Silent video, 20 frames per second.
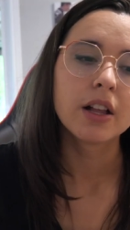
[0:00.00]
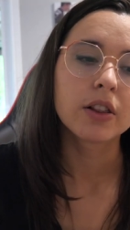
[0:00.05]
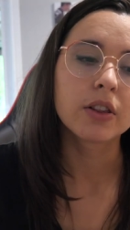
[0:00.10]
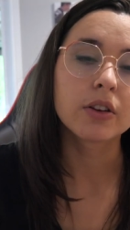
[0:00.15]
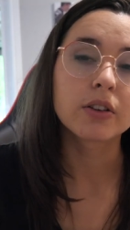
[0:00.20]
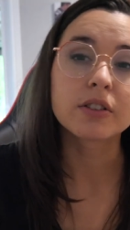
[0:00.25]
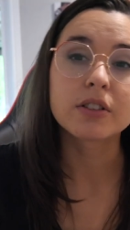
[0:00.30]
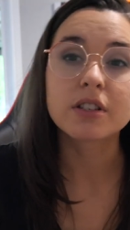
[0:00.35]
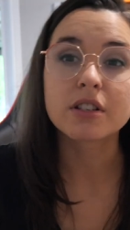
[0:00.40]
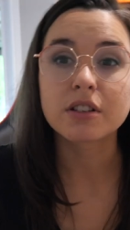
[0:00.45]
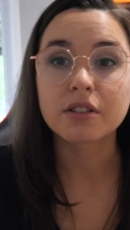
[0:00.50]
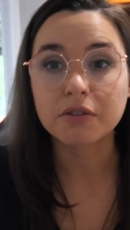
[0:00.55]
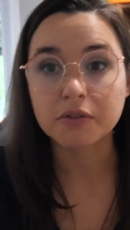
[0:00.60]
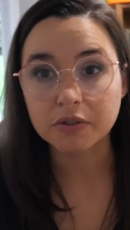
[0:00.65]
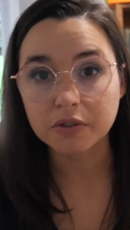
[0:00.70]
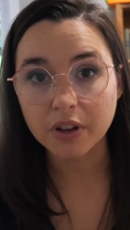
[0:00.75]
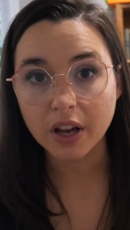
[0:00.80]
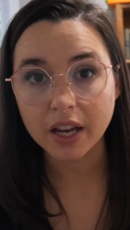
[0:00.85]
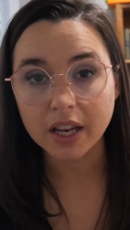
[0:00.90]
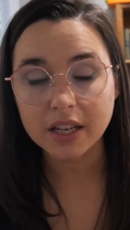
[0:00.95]
learns to
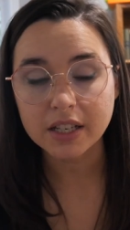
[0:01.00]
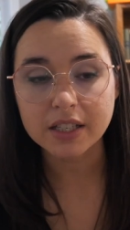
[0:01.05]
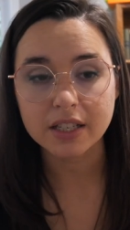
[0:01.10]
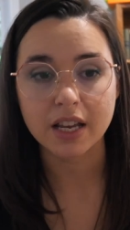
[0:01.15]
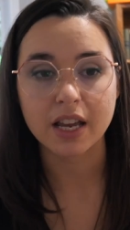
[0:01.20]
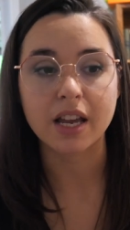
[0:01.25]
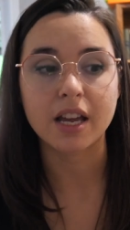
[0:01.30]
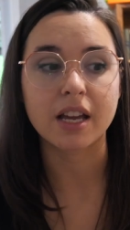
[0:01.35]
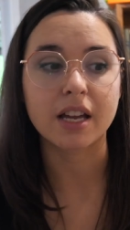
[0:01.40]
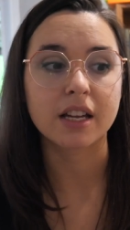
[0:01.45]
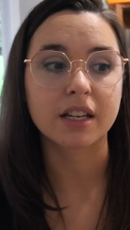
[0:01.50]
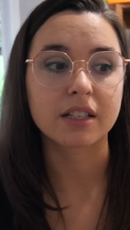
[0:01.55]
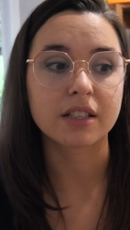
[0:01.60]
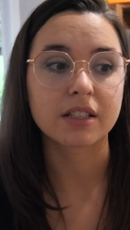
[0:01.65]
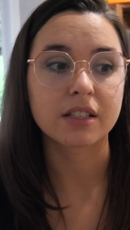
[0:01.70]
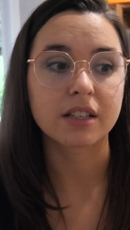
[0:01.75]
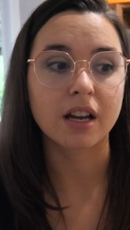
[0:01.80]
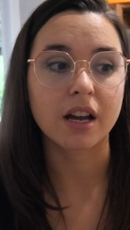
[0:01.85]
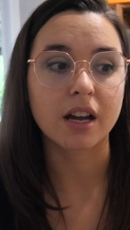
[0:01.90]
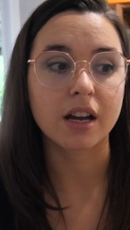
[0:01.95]
fight
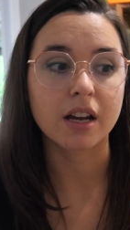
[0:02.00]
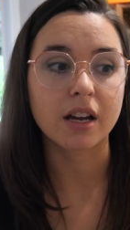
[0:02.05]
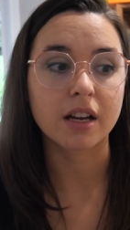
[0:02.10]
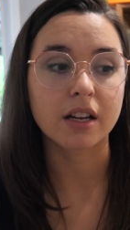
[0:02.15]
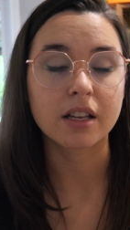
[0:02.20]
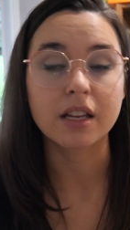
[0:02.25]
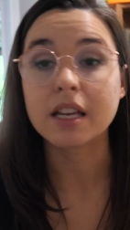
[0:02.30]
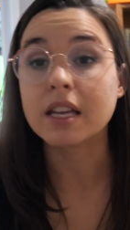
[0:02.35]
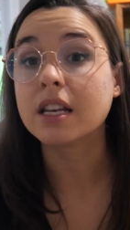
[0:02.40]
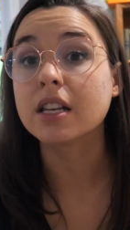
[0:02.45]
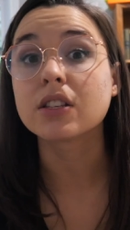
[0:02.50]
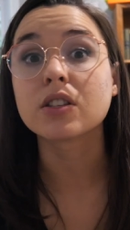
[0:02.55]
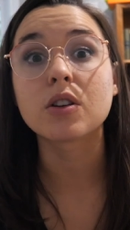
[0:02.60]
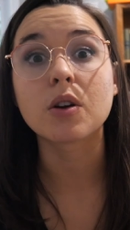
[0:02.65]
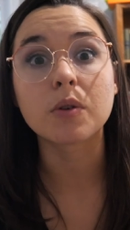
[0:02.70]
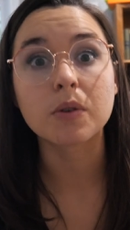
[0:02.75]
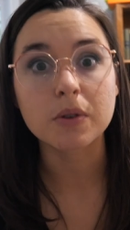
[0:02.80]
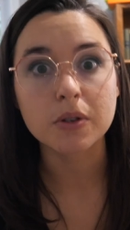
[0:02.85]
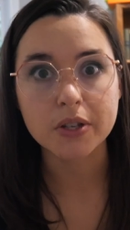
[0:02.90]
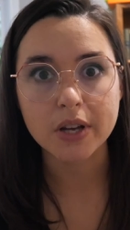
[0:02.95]
and uh, he doesn't
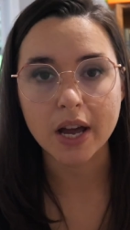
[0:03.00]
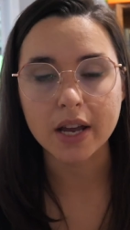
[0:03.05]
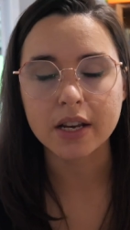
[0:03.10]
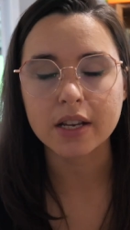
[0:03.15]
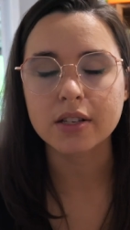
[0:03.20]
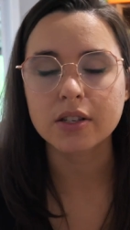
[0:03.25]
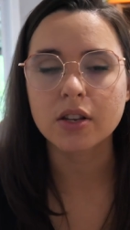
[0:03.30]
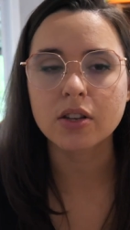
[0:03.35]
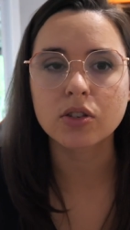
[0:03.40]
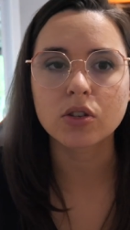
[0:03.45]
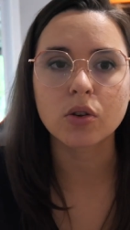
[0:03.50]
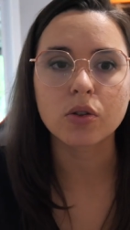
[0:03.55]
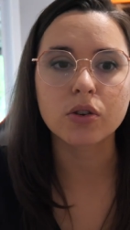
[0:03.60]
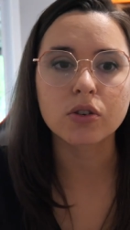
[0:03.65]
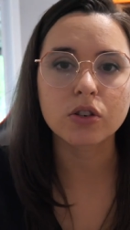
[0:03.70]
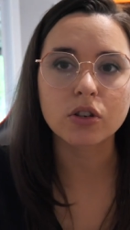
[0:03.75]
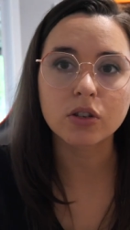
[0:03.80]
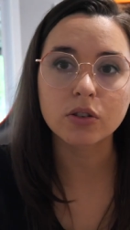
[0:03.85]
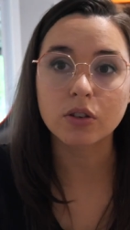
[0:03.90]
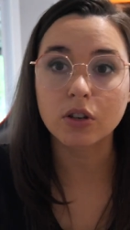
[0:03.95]
know who his dad is and so
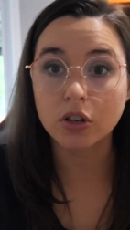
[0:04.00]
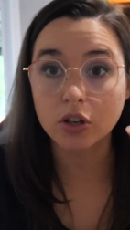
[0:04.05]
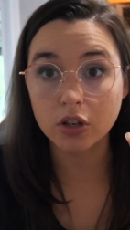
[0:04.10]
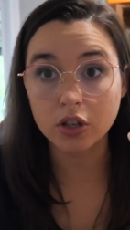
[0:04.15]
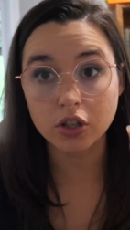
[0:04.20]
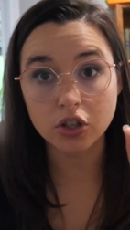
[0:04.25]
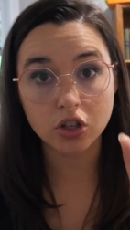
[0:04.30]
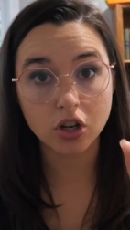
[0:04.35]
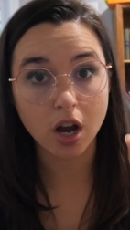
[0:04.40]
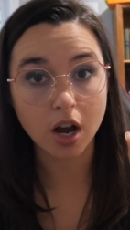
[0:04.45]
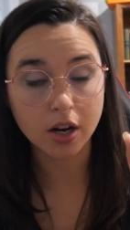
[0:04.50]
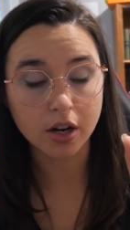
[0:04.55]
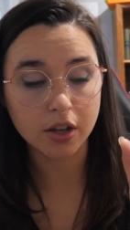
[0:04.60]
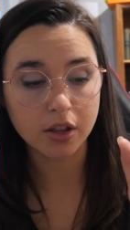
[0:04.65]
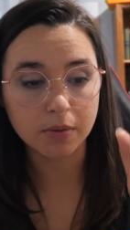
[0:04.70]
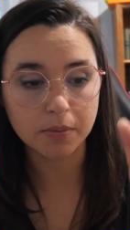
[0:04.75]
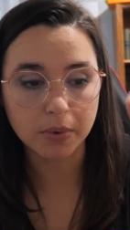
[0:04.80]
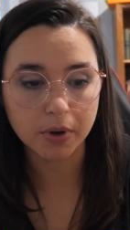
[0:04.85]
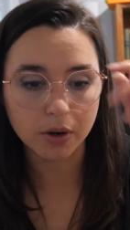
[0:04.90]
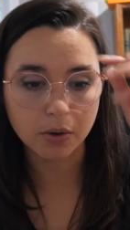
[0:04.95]
there's a good chunk
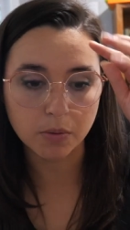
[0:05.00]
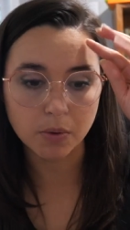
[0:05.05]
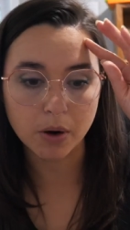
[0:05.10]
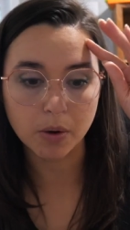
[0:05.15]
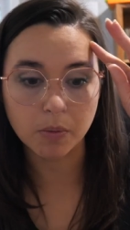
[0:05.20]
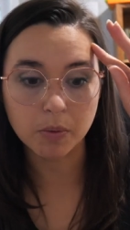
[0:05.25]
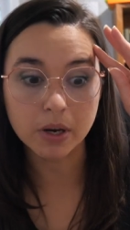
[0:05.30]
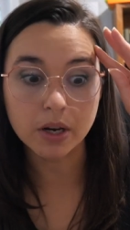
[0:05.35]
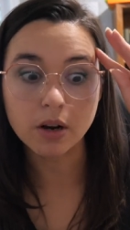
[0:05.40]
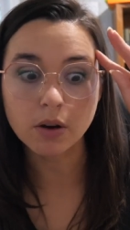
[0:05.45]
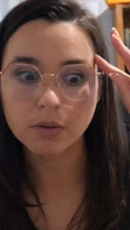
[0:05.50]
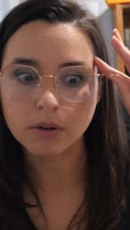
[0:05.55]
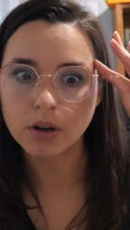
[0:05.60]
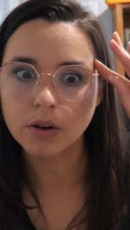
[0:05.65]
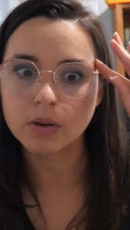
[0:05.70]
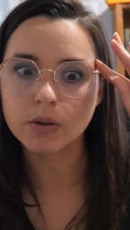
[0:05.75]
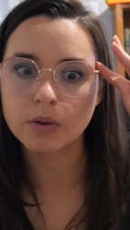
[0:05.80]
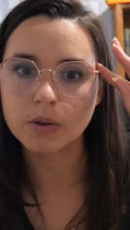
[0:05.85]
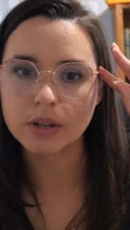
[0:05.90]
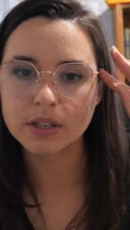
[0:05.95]
of the book where we don't
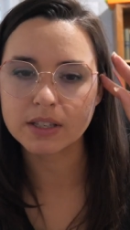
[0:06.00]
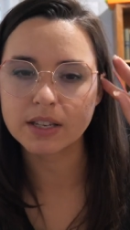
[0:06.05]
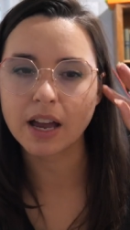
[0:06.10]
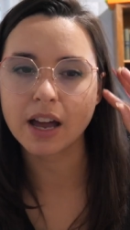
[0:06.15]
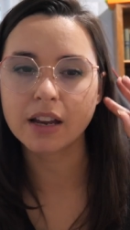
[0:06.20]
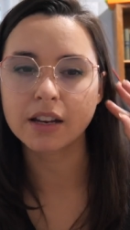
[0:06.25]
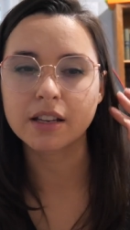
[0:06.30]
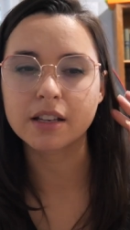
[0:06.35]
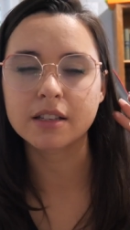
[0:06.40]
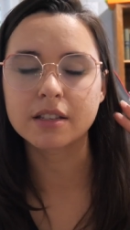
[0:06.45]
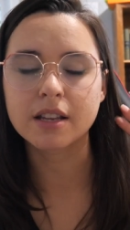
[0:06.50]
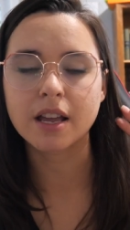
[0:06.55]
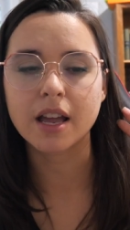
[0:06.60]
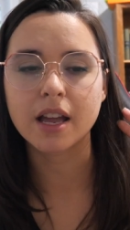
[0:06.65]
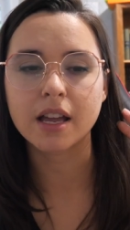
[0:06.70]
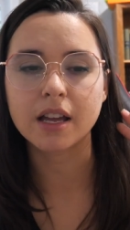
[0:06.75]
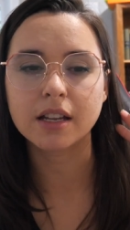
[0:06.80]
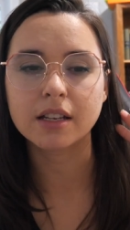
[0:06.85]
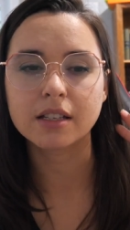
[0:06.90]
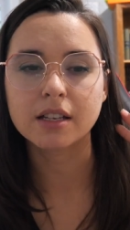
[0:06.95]
know who his dad is
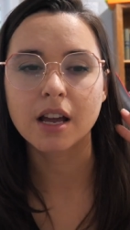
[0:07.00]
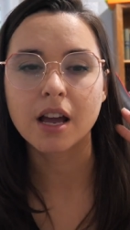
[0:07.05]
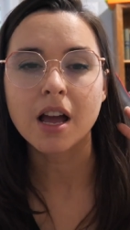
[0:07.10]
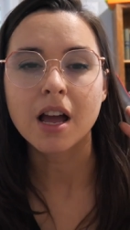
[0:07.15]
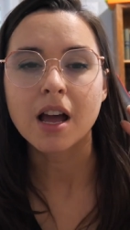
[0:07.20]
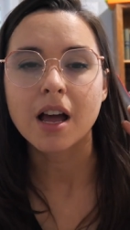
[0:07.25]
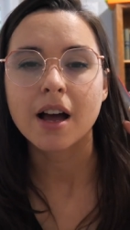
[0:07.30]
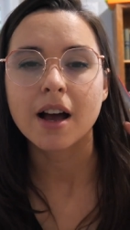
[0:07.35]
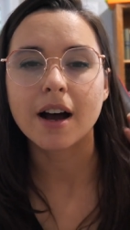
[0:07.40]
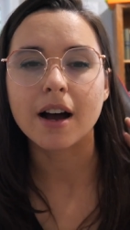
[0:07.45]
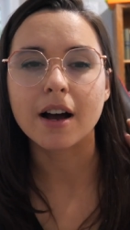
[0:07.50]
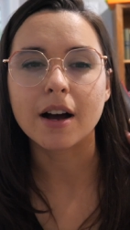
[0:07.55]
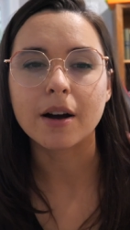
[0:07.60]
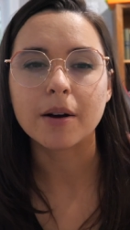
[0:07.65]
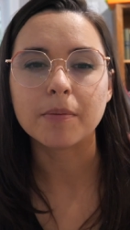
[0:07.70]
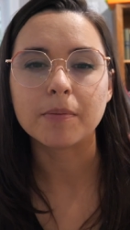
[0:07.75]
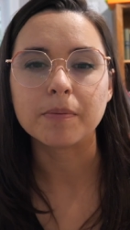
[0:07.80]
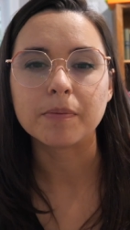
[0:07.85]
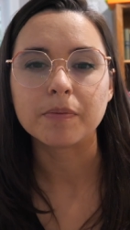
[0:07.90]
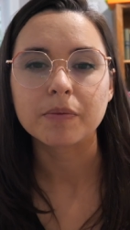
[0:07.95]
and
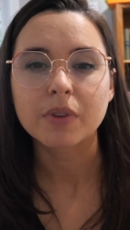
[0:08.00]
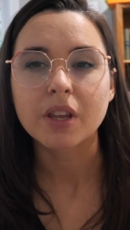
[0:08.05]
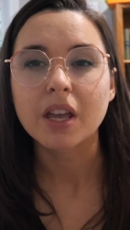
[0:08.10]
um,